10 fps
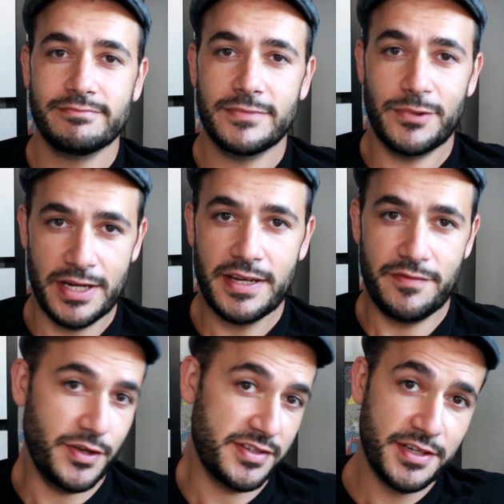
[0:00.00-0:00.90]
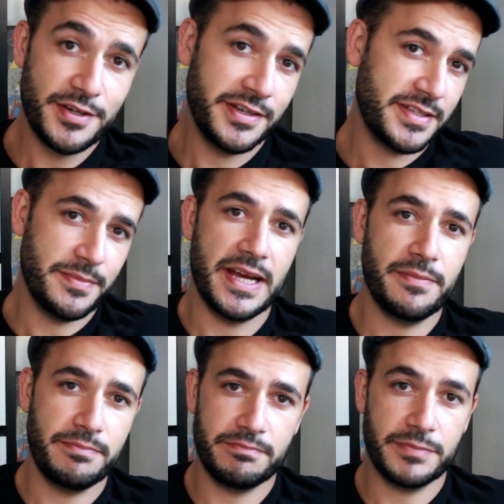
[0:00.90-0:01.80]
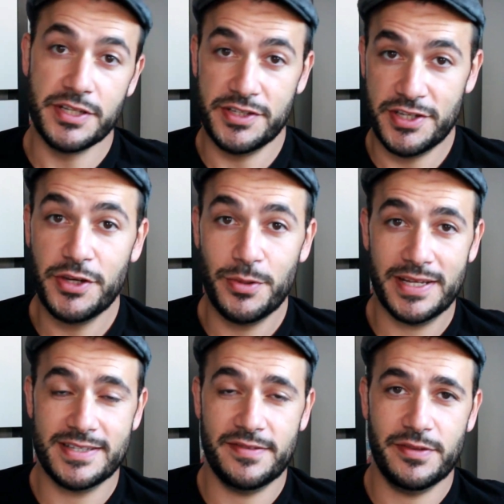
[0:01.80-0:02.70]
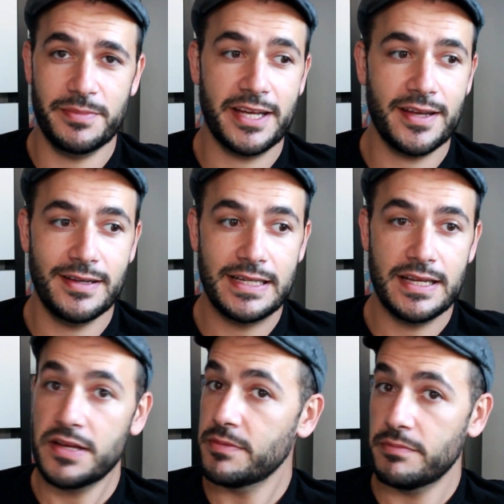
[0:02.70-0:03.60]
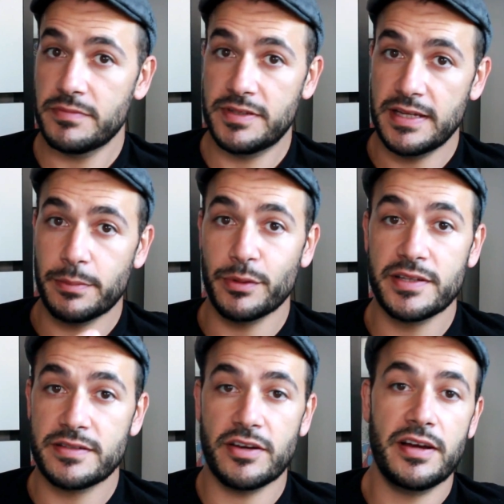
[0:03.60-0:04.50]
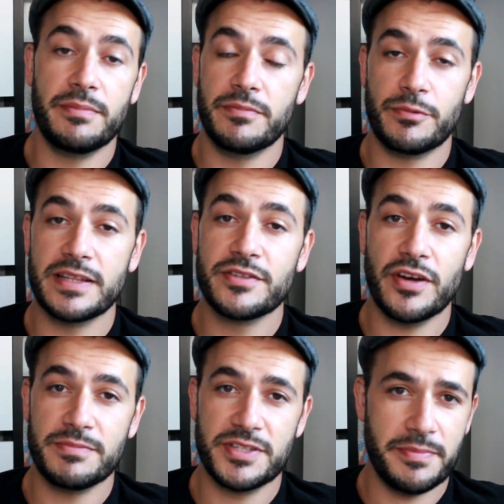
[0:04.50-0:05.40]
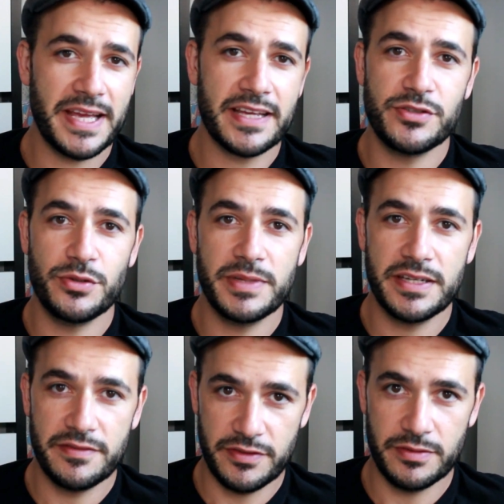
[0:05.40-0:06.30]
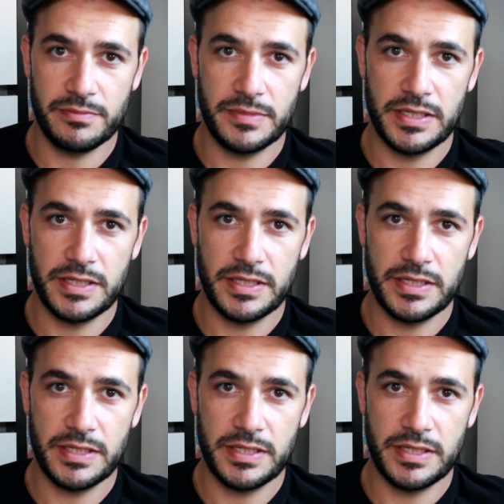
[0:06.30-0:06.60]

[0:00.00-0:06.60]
right? If you're serious about continuing as a filmmaker, double the time, run time, so make a 2 minute film.